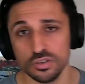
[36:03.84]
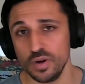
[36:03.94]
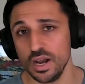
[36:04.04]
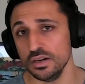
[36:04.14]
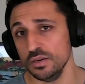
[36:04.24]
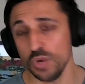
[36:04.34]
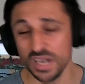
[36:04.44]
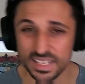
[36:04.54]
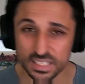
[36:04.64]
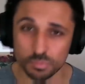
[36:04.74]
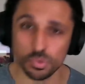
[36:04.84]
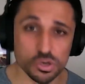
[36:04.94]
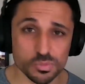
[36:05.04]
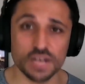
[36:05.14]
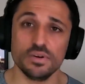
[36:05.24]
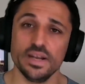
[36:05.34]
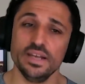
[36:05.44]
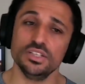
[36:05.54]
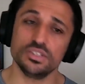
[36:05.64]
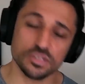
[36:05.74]
around. And when it hits the bottom of that
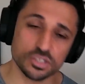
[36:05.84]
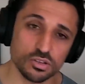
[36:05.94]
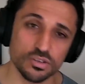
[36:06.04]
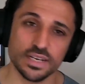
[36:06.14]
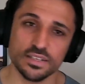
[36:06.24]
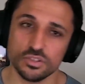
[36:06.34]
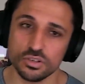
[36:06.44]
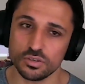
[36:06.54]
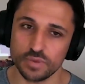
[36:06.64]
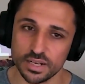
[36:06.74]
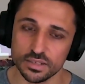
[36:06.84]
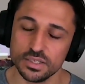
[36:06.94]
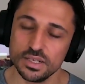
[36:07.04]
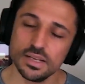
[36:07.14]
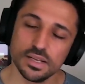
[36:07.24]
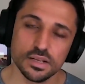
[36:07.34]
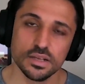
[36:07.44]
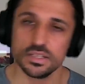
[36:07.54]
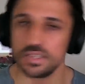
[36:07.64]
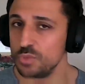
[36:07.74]
range, it's going to slow down and turn around.
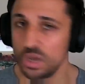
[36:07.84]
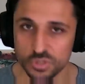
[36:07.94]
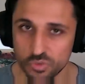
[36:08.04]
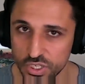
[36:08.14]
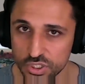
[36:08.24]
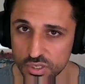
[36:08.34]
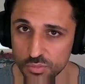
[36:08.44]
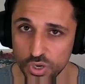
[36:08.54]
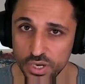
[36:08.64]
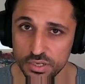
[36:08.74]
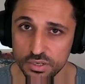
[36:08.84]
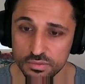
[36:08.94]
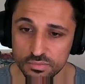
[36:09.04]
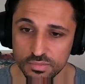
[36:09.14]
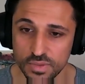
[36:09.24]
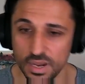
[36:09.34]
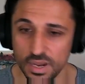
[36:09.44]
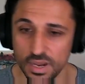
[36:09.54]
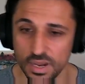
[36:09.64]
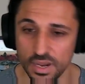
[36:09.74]
Sometimes the range is going to break, and when
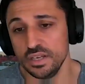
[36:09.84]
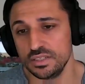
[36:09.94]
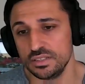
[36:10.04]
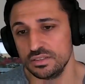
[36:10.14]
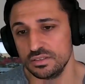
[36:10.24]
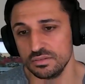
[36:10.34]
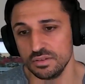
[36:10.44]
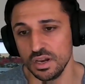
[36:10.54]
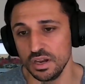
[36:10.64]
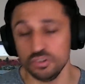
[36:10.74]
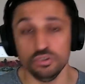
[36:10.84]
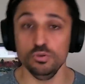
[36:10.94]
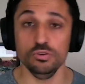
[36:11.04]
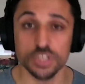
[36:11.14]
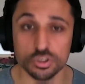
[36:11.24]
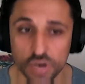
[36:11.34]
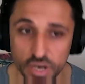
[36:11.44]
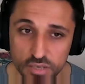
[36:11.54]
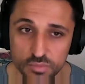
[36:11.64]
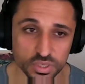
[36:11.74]
it breaks, uh, you lose a
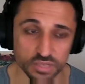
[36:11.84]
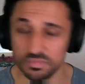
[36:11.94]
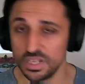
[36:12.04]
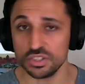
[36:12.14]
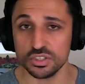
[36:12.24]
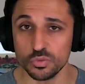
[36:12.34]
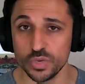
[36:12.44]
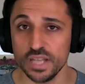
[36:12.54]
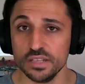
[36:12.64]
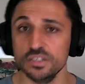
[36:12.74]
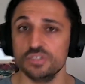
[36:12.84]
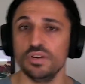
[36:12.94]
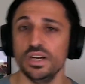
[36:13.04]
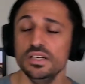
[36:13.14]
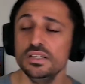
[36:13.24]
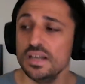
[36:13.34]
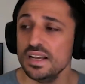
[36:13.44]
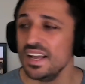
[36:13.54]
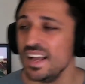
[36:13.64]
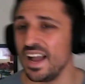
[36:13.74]
trade. But that's just the reality of trading.
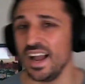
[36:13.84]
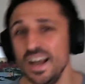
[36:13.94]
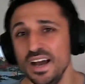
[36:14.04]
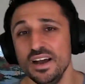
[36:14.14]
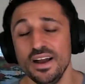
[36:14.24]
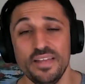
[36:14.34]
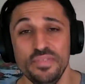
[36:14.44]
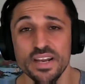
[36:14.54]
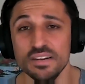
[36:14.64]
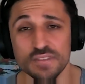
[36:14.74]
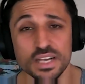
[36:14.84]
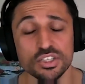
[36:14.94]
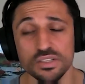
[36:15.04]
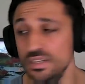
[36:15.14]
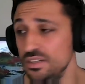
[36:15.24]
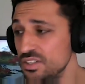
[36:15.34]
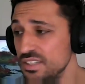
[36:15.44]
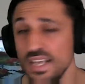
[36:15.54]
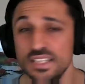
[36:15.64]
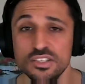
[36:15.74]
Uh, and then eventually, it
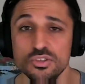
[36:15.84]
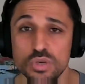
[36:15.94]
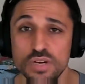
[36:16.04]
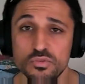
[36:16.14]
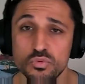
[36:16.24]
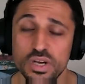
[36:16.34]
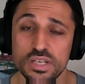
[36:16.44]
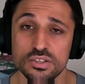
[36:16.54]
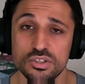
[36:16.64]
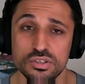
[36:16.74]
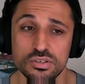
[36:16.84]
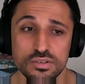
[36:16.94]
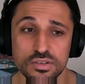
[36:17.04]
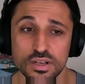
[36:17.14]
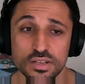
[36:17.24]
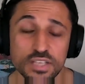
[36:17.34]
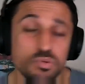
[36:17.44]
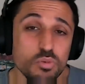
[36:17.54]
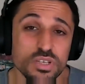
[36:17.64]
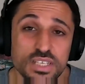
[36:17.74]
just gets into another range. Uh, that's
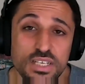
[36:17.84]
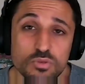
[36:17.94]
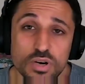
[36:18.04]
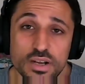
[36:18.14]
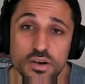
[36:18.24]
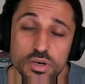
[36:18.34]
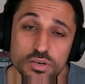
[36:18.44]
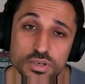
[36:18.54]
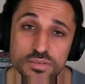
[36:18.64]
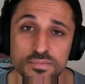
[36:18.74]
what we're seeing right now, anyway. Yeah.